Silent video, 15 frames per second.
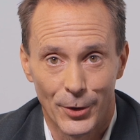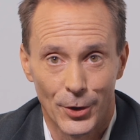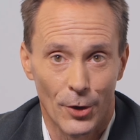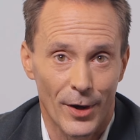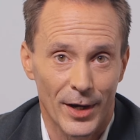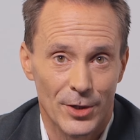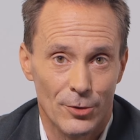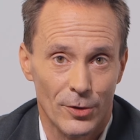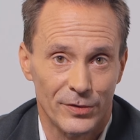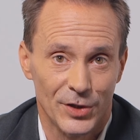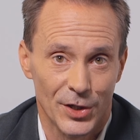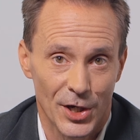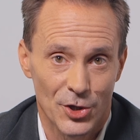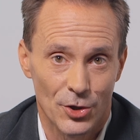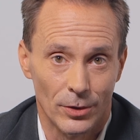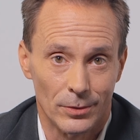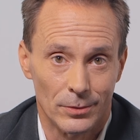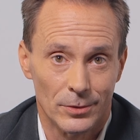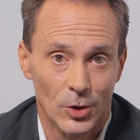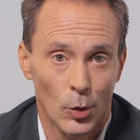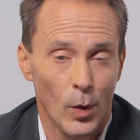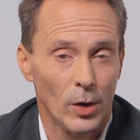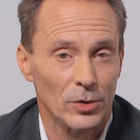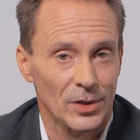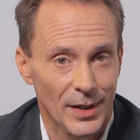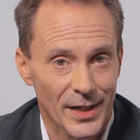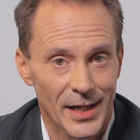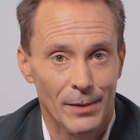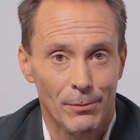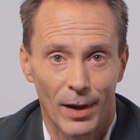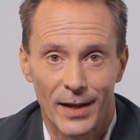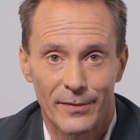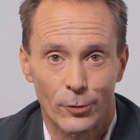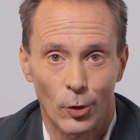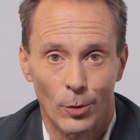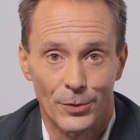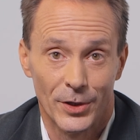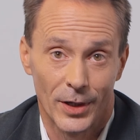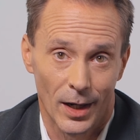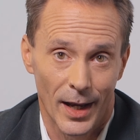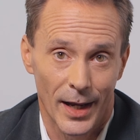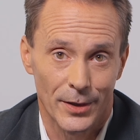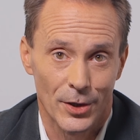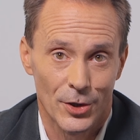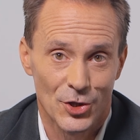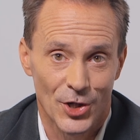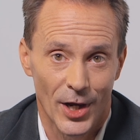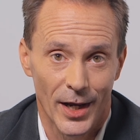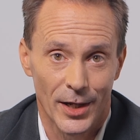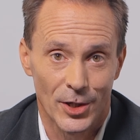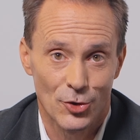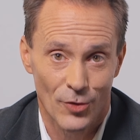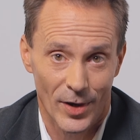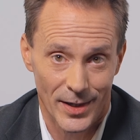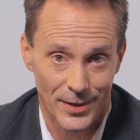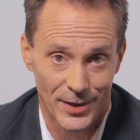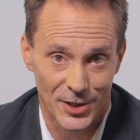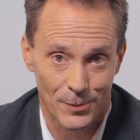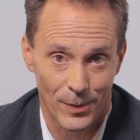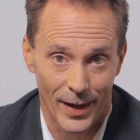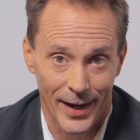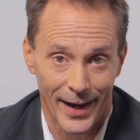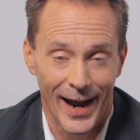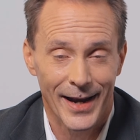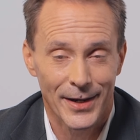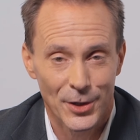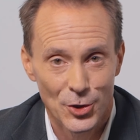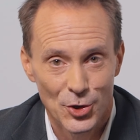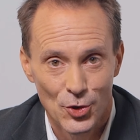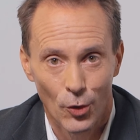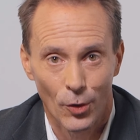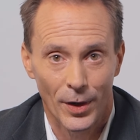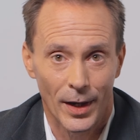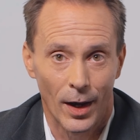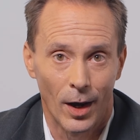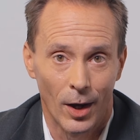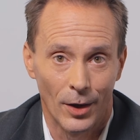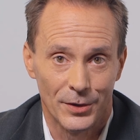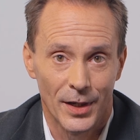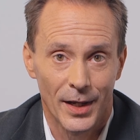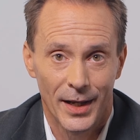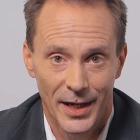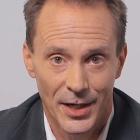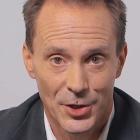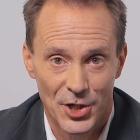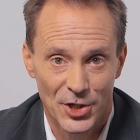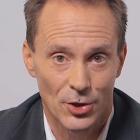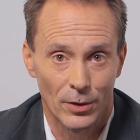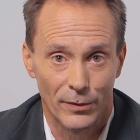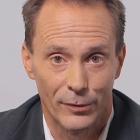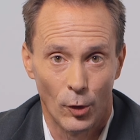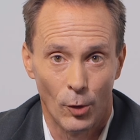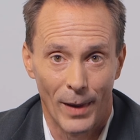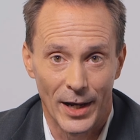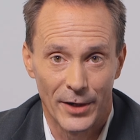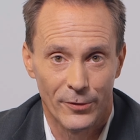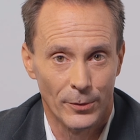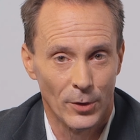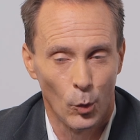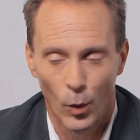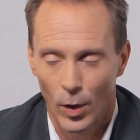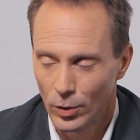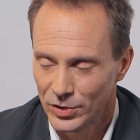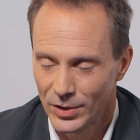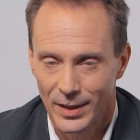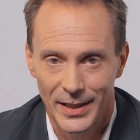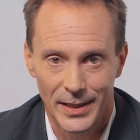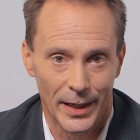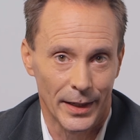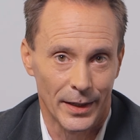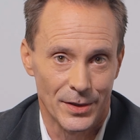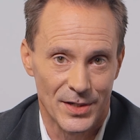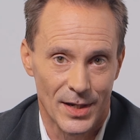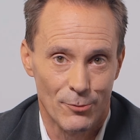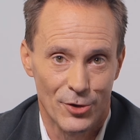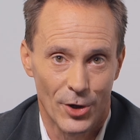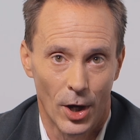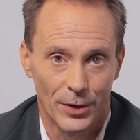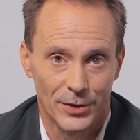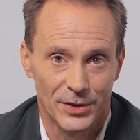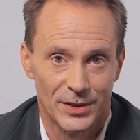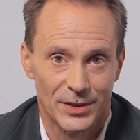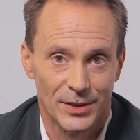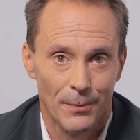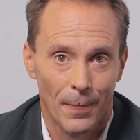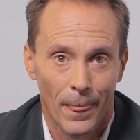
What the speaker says: director of Sedition, the world's leading platform to collect, share, trade, display and enjoy art in digital format from the world's leading contemporary artists.